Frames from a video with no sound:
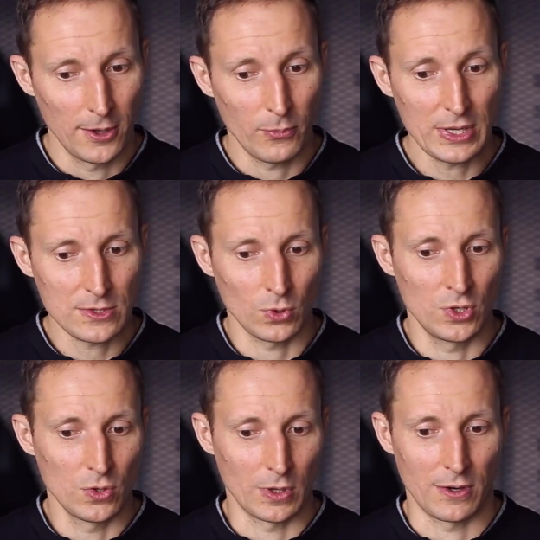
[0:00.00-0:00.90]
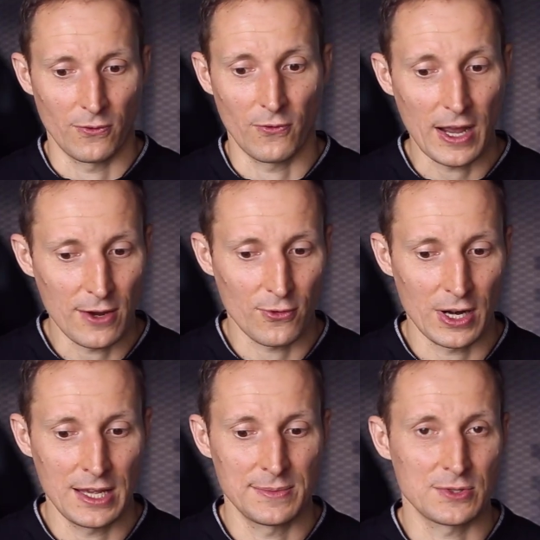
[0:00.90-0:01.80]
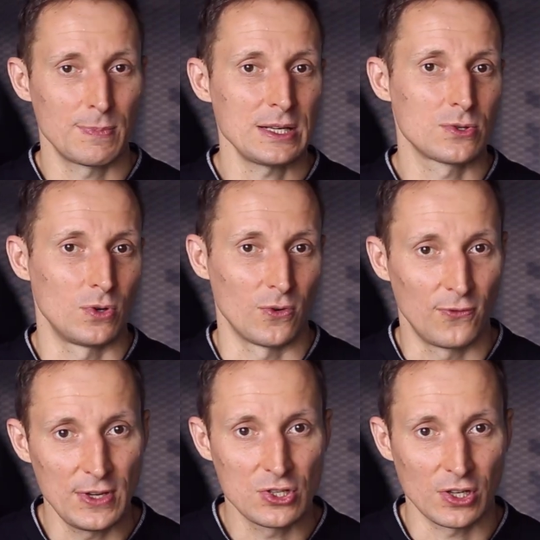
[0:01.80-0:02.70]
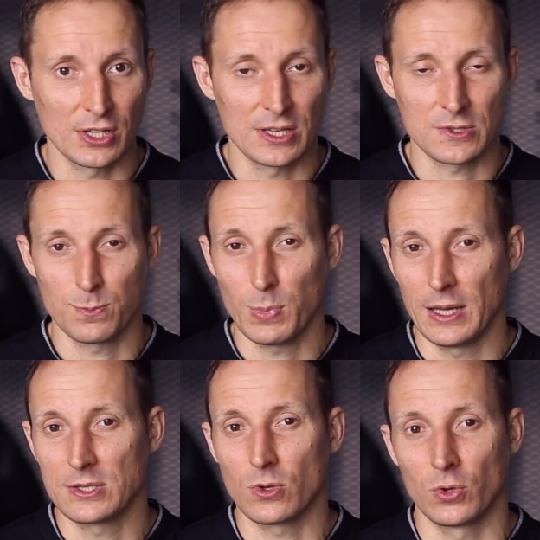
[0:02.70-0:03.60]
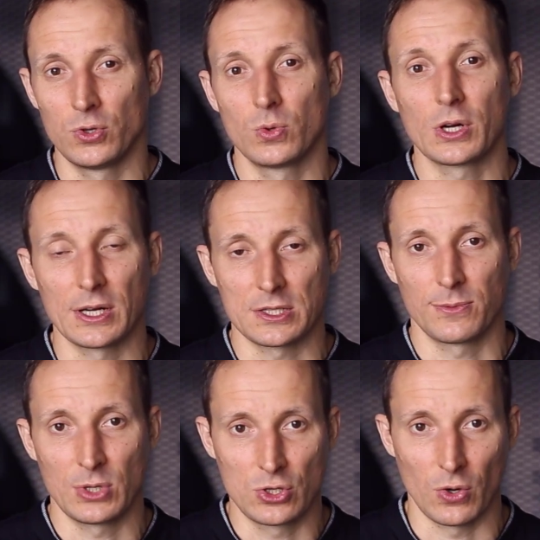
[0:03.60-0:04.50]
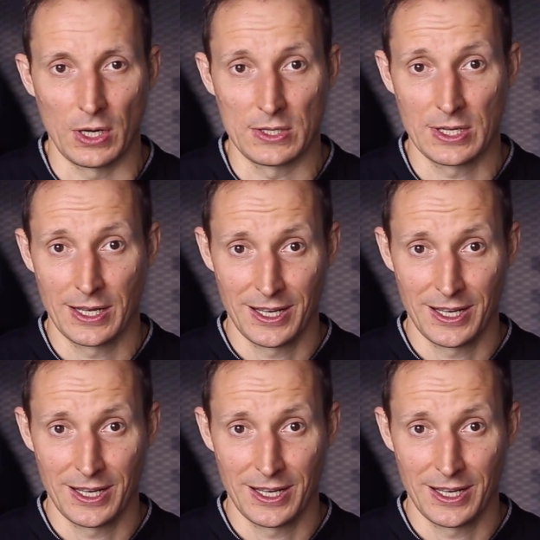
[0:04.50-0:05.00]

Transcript: based on your wireframes, based on your feature list, based on your customer journeys.